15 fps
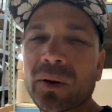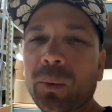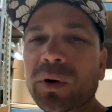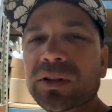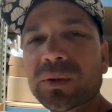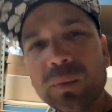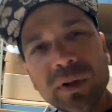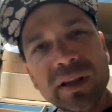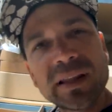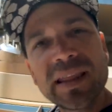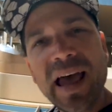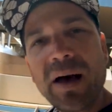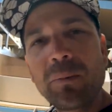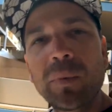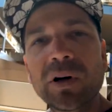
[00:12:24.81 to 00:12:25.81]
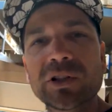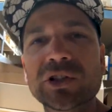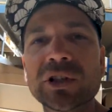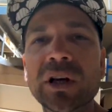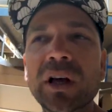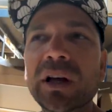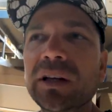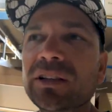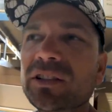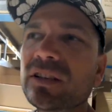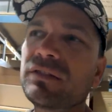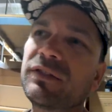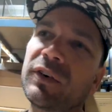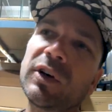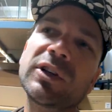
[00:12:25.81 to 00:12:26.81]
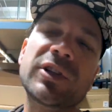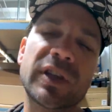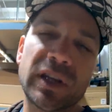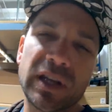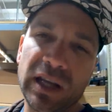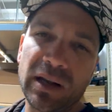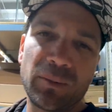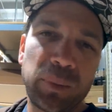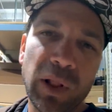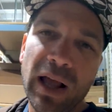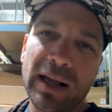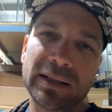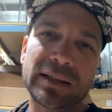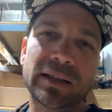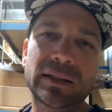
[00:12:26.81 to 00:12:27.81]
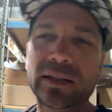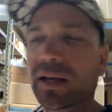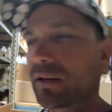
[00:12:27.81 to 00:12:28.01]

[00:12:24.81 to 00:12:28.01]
there wasn't really that much diversity in plastics.